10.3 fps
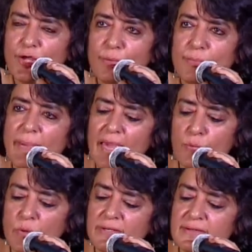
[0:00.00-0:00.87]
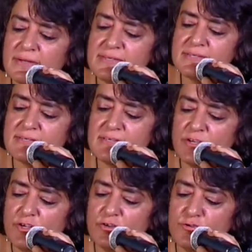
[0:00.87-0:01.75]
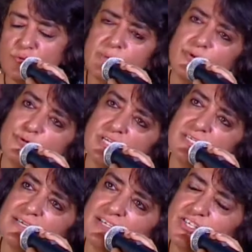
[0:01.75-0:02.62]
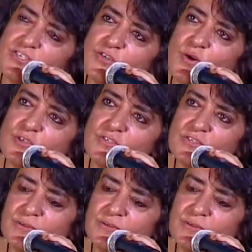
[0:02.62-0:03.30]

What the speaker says: bear witness to a beauty such as yours?